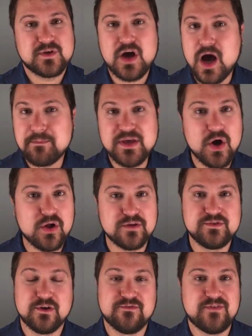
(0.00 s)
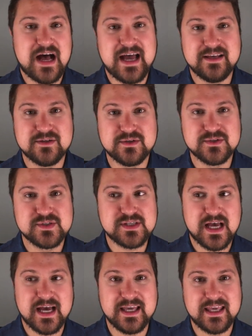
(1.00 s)
copy all of your files,
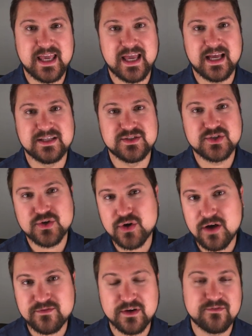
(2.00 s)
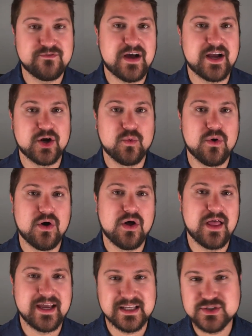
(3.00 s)
I can turn off your
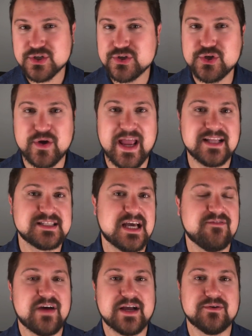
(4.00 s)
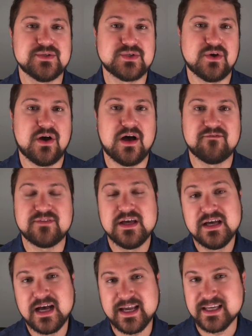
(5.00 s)
firewall, I can turn your antivirus off,
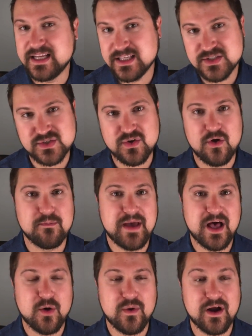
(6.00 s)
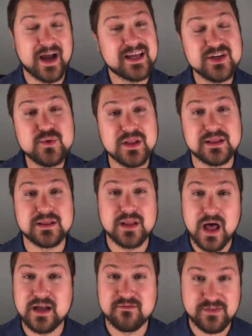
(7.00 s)
I can install malware, I can do a
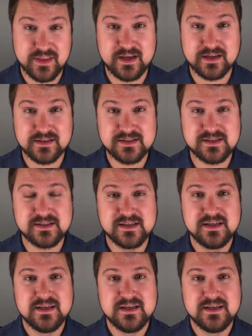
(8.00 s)
lot of things.